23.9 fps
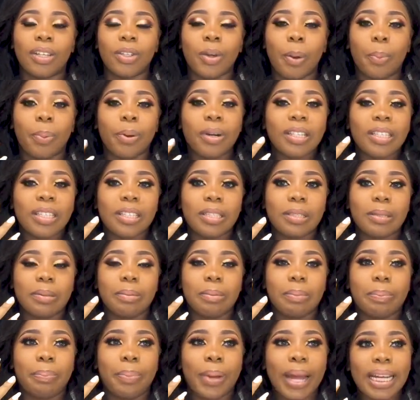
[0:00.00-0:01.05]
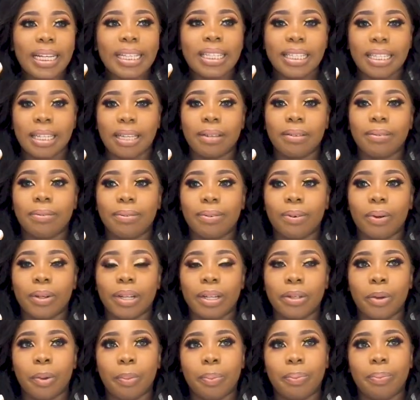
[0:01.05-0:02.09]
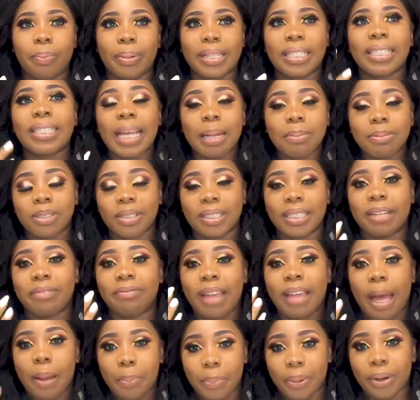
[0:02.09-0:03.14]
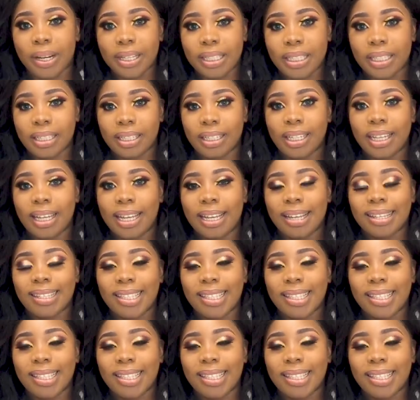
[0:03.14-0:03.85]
your perspective or your perception of that person